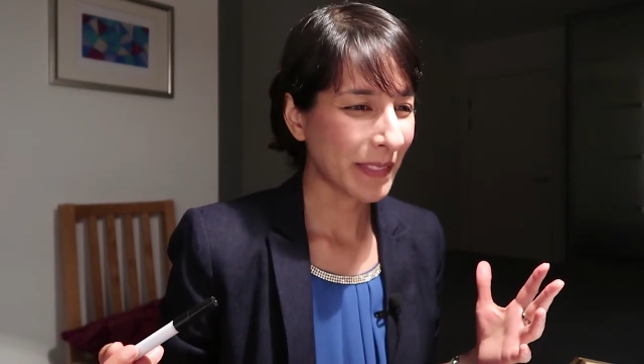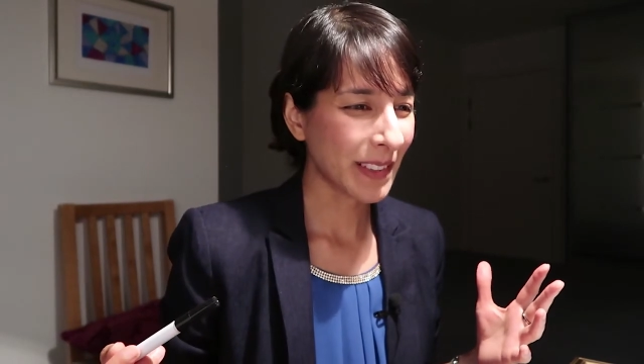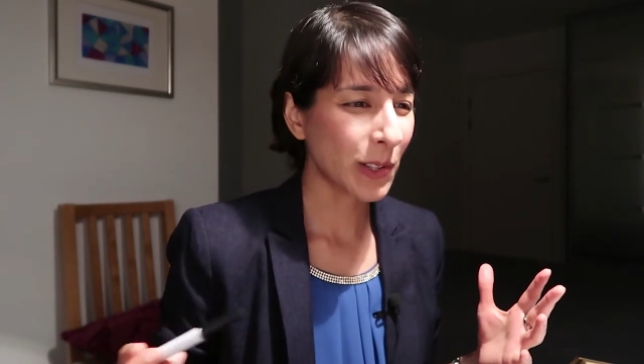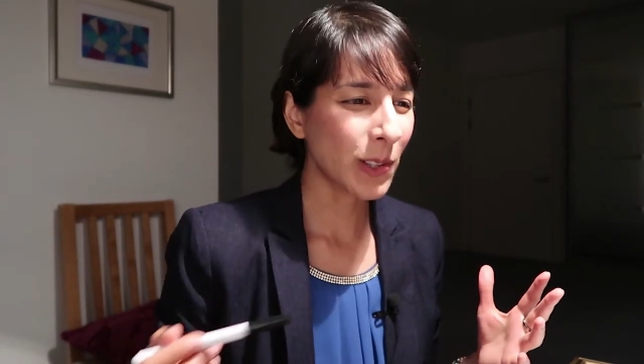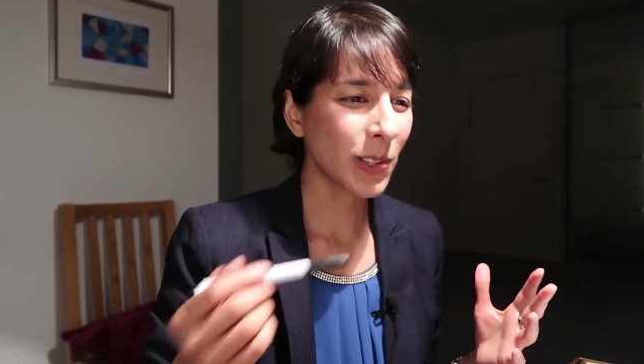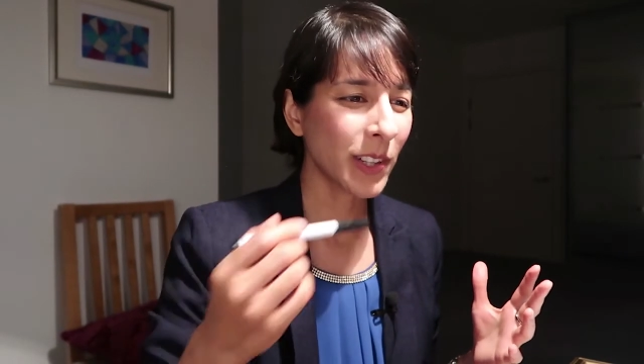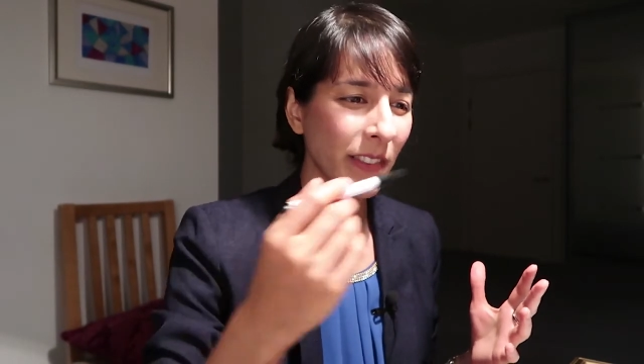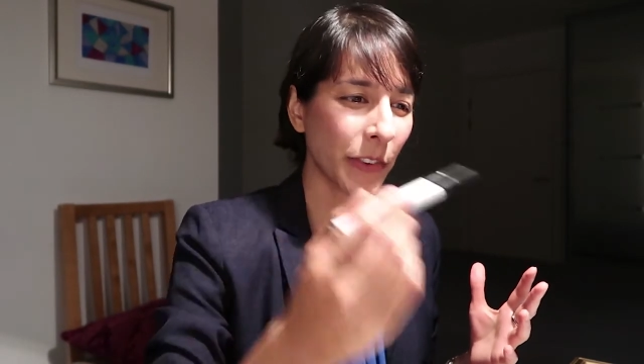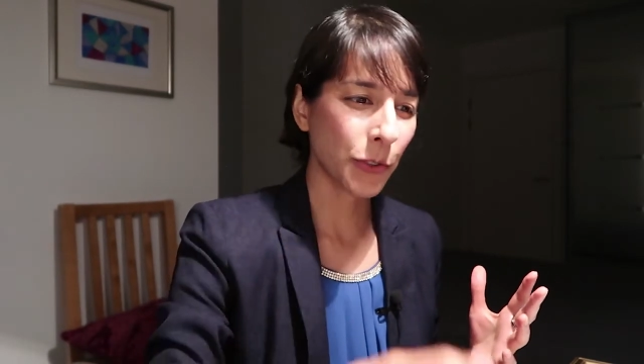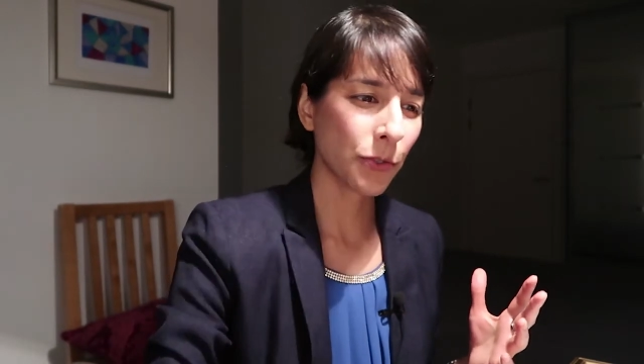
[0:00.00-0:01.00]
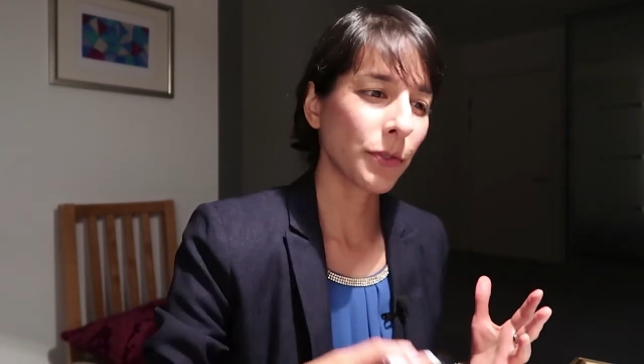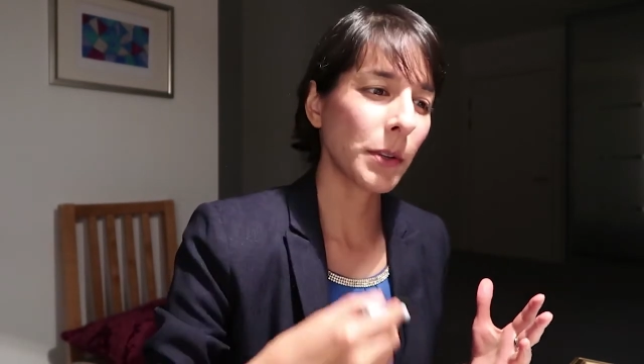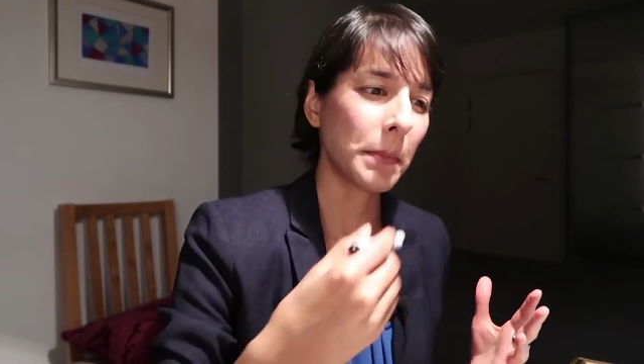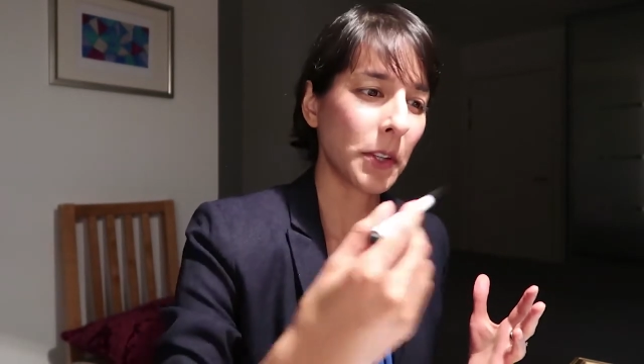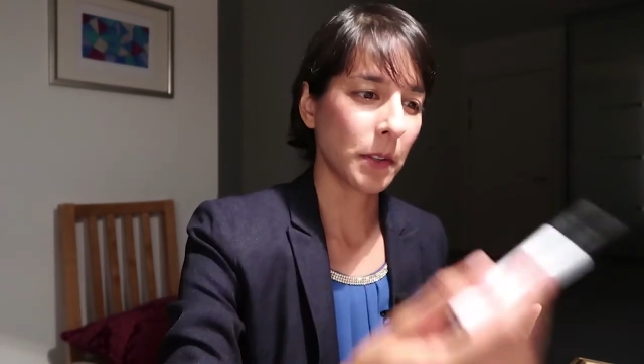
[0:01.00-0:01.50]
so look at the
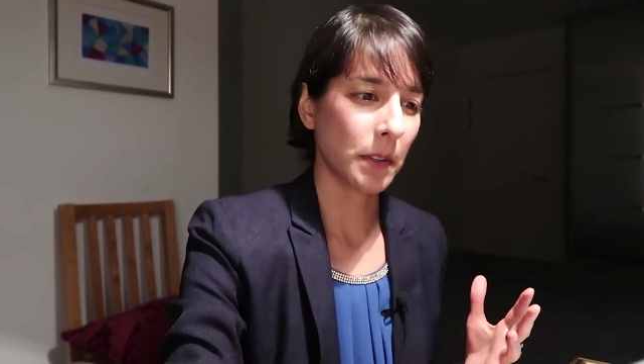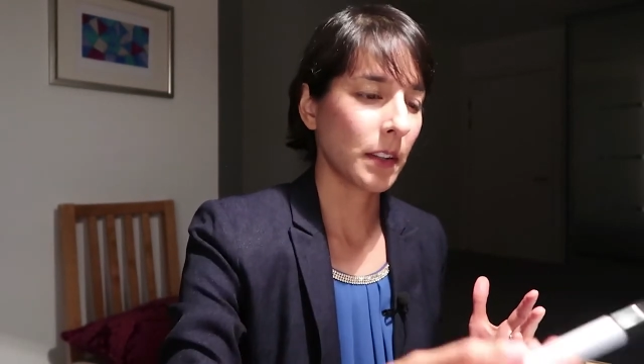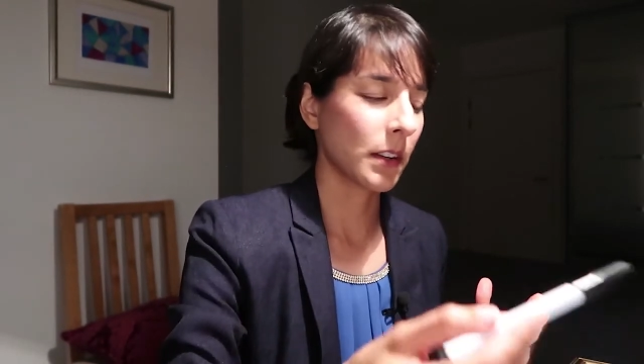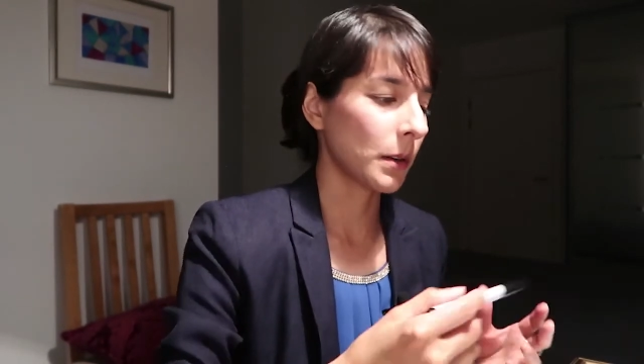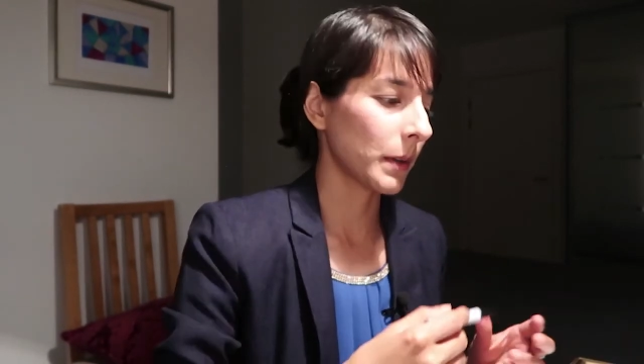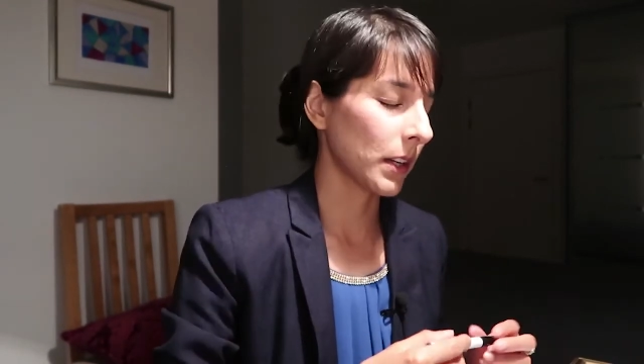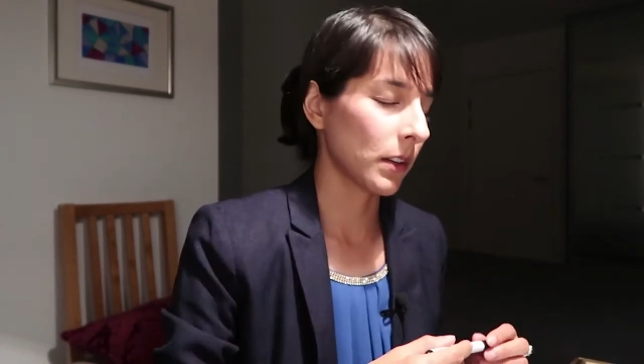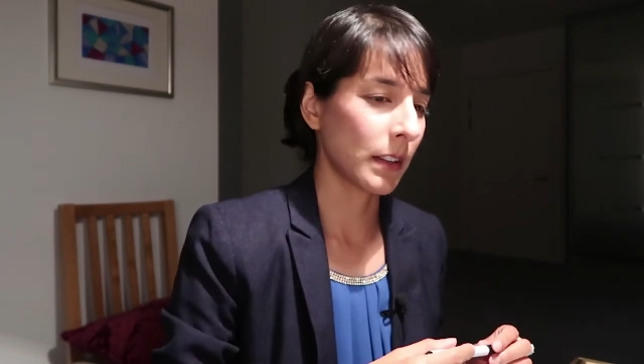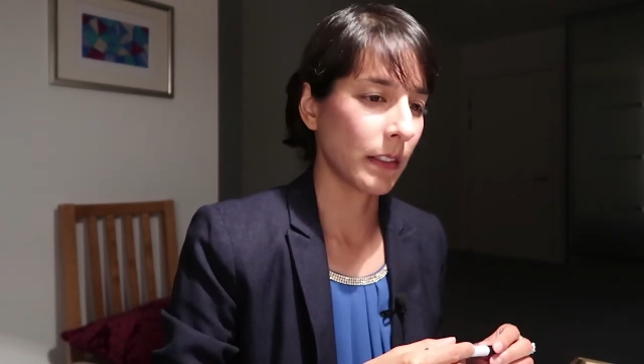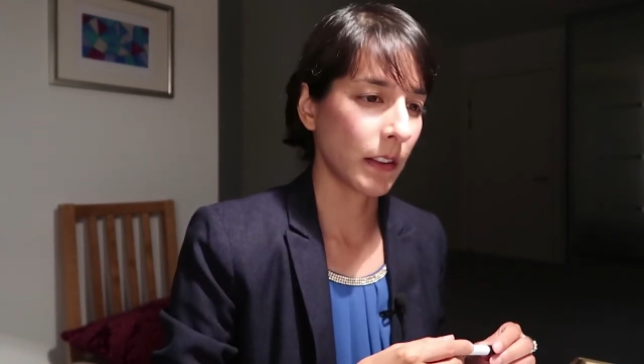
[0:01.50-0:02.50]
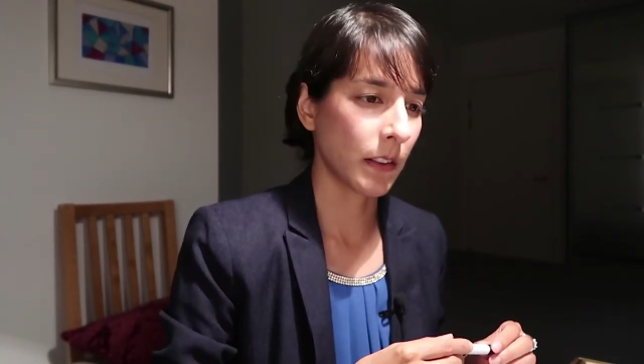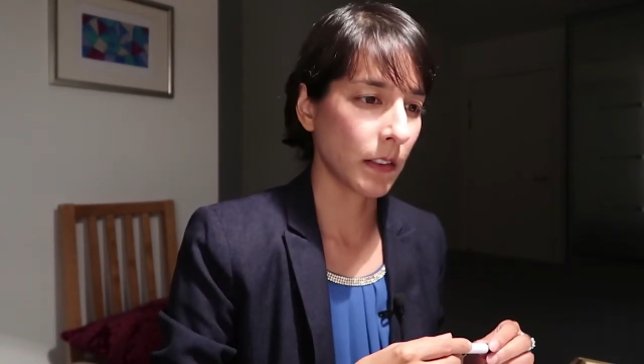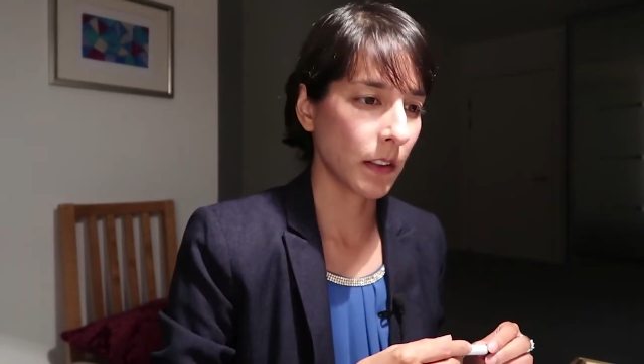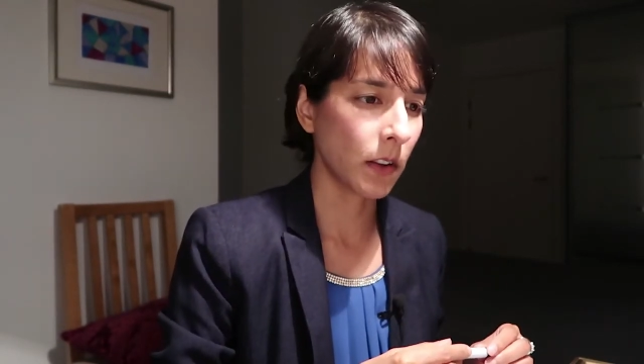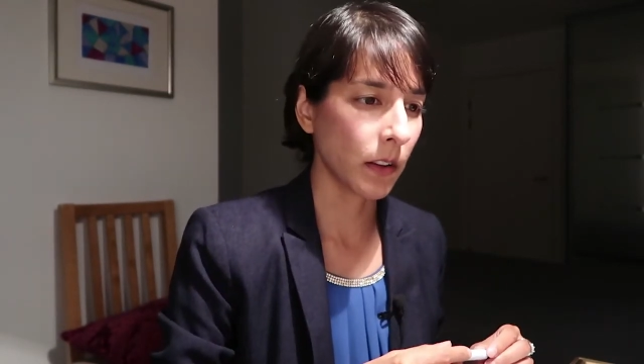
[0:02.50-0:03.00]
tribute going on in this
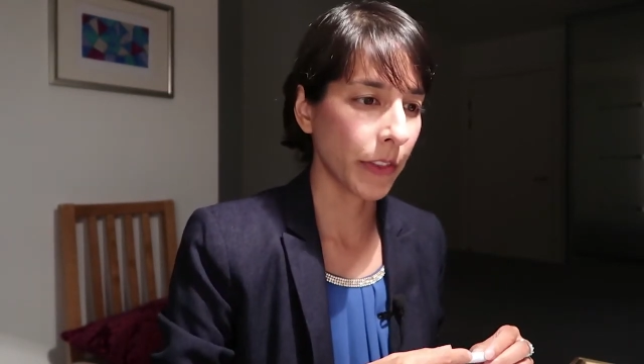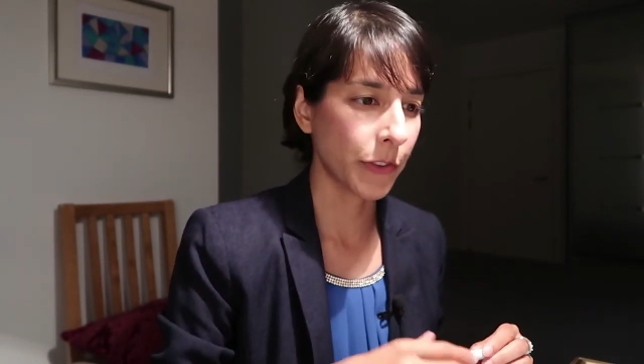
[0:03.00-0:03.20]
song,